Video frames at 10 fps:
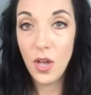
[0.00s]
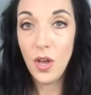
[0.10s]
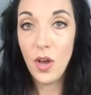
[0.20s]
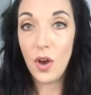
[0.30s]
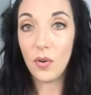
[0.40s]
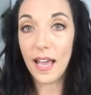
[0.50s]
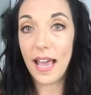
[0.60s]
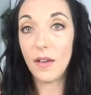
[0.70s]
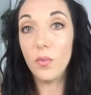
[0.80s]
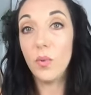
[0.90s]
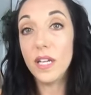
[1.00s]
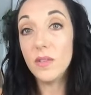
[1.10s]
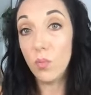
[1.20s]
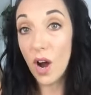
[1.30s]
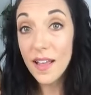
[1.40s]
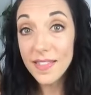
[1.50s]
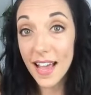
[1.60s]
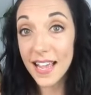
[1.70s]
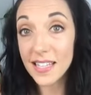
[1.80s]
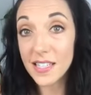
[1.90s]
Okay. We want
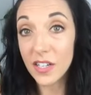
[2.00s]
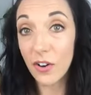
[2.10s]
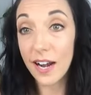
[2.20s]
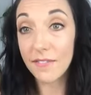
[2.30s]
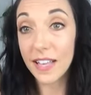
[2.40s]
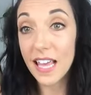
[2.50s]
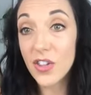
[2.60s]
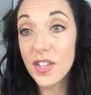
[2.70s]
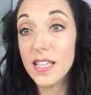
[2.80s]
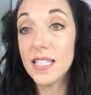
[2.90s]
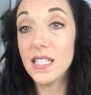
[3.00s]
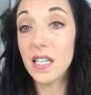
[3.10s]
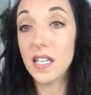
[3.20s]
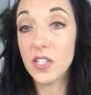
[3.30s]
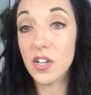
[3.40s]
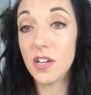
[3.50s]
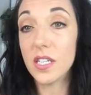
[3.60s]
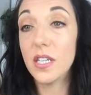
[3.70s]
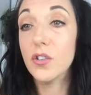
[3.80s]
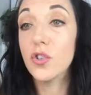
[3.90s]
that instant gratification. This is going to
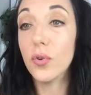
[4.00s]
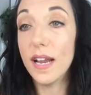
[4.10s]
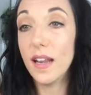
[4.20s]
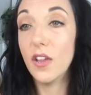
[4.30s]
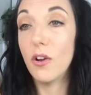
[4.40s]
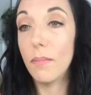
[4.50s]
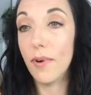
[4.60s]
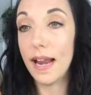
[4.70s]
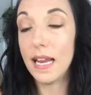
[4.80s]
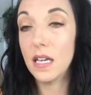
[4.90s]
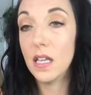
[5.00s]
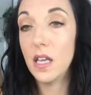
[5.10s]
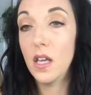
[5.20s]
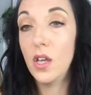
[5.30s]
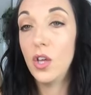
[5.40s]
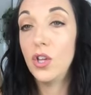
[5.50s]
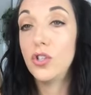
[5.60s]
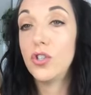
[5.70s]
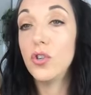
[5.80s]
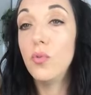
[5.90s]
start training your brain
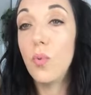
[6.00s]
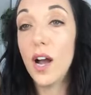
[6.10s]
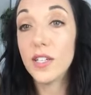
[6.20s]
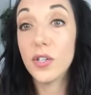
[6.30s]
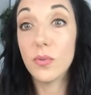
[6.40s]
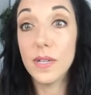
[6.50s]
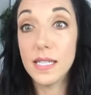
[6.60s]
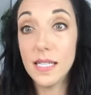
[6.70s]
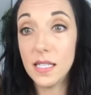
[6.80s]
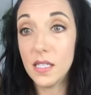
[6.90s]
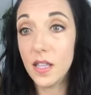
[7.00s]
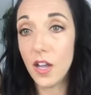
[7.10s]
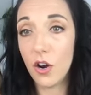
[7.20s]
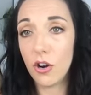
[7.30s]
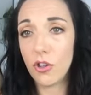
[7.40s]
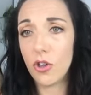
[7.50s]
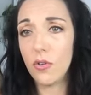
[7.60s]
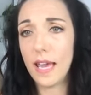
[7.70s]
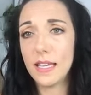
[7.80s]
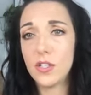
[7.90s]
to want to resist the urge.
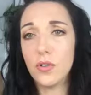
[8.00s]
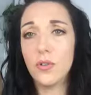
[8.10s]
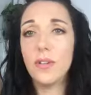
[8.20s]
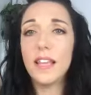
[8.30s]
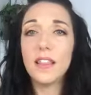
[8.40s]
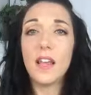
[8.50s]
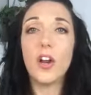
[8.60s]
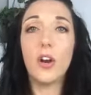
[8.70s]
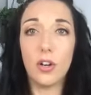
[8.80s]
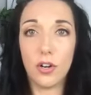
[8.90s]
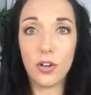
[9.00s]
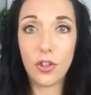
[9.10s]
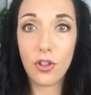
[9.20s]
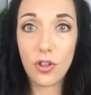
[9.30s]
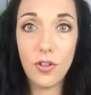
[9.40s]
Okay. So you get the urge.